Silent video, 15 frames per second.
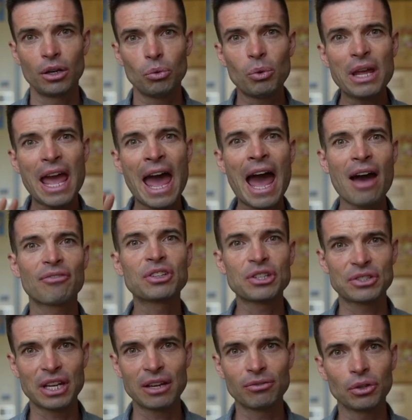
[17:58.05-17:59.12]
We have to
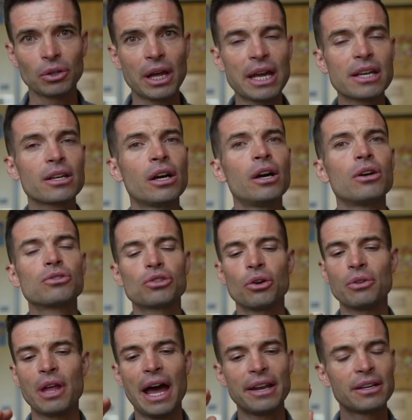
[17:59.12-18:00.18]
save the lake so
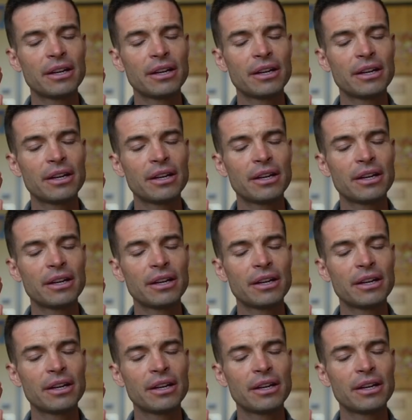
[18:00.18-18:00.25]
that